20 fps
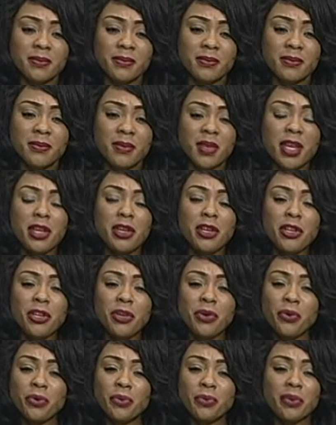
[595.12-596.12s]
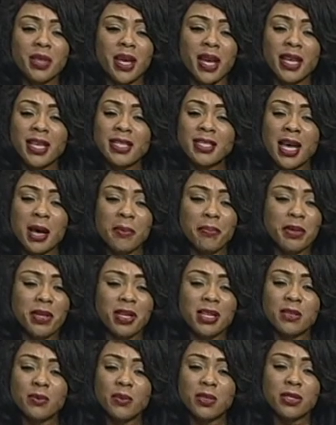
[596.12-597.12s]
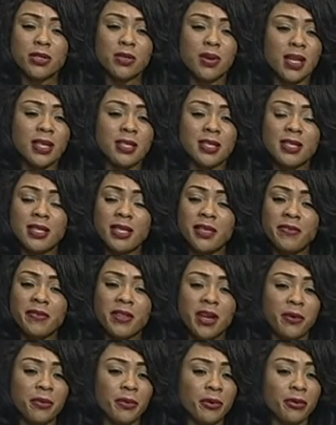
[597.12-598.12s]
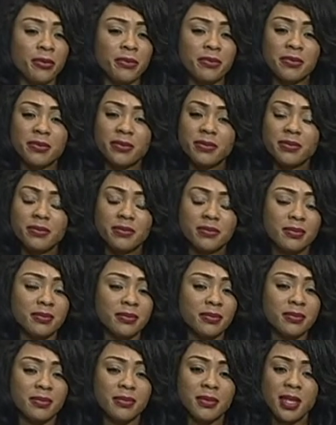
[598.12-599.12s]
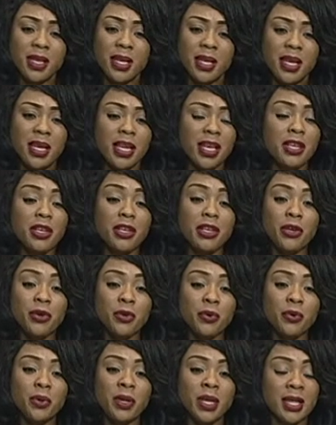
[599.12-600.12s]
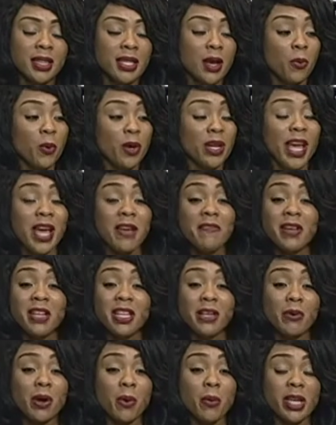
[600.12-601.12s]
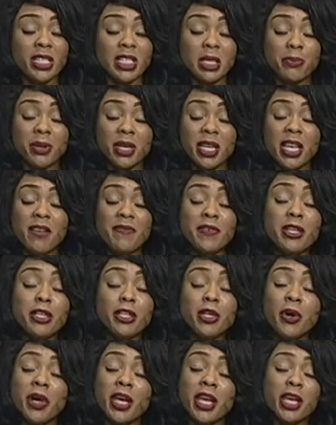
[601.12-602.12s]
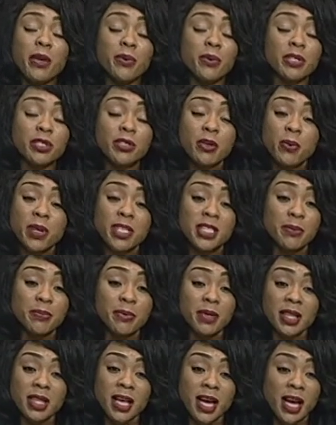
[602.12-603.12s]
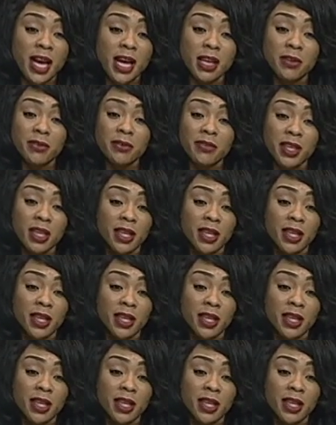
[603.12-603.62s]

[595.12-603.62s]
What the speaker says: He knew that his happiness was not underneath that roof. He knew that whatever they were worshiping, even though he was not worshiping that kind of thing,